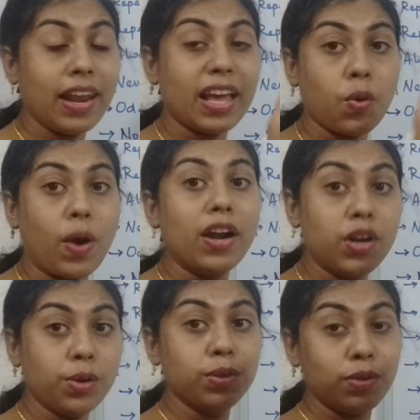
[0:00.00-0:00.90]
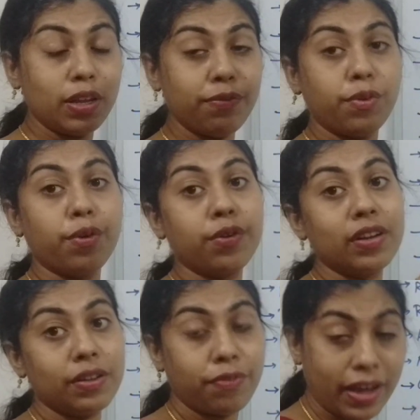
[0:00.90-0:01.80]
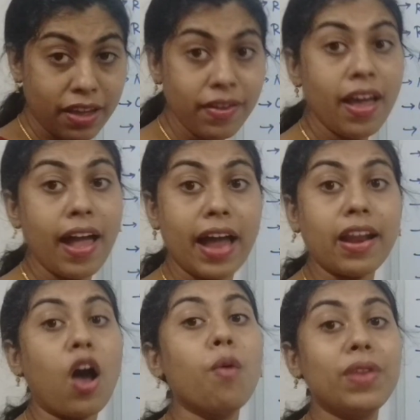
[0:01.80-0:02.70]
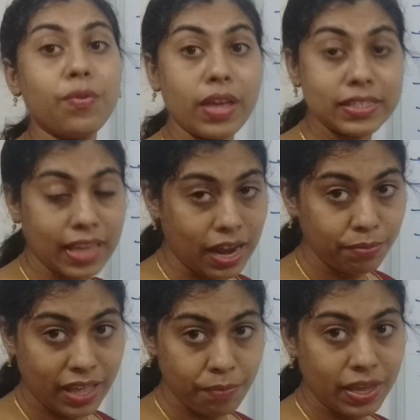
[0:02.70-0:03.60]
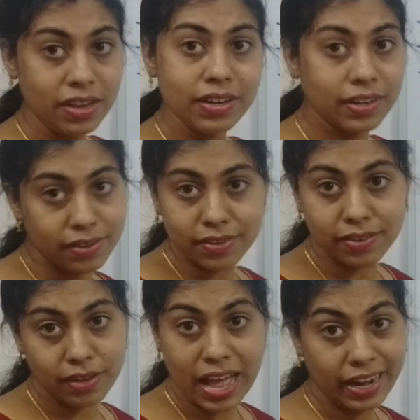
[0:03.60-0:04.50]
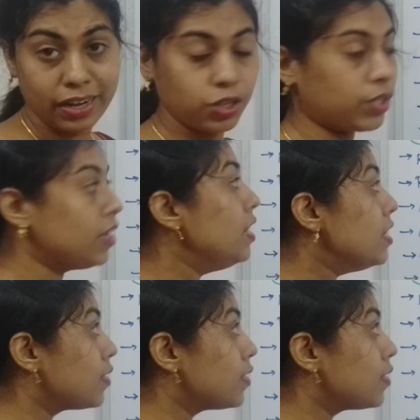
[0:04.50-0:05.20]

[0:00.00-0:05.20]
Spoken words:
like 1, 2, 3, 4, 5 and how many ways can they be arranged.